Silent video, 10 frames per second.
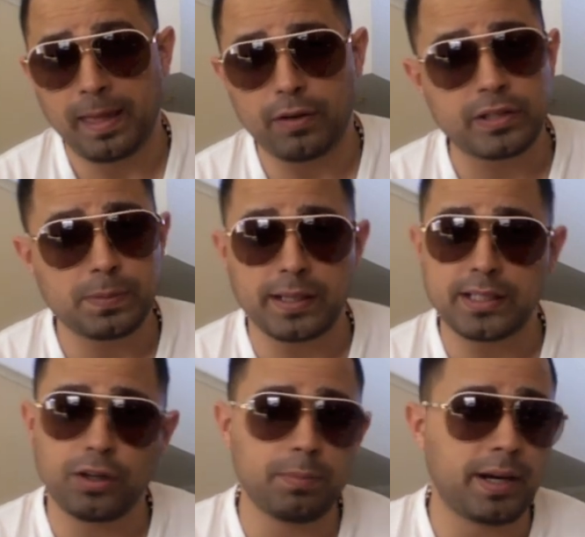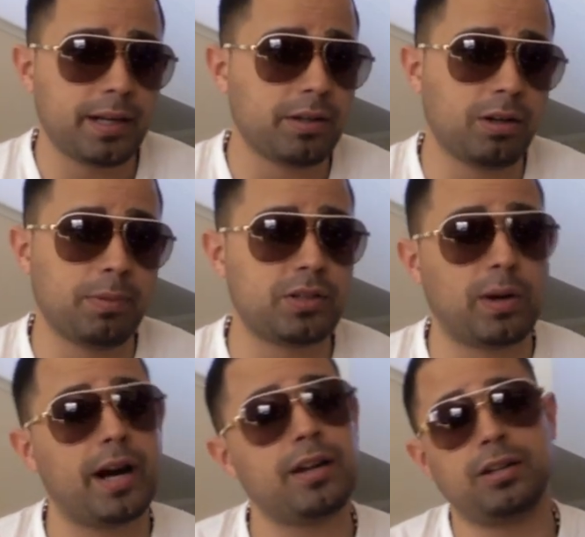I respect everybody, you know. But
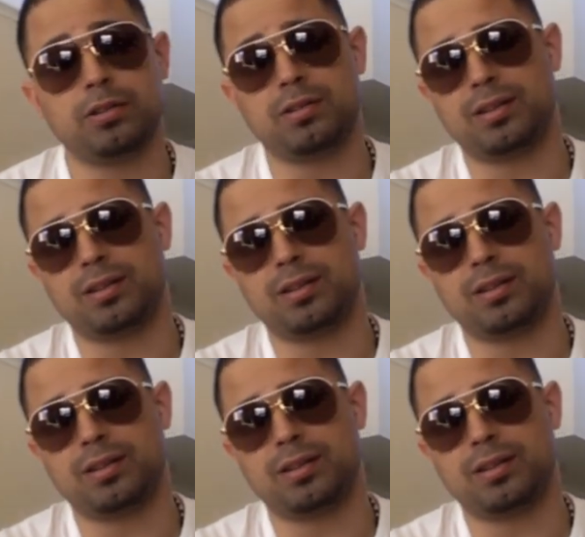Dwyer, you know,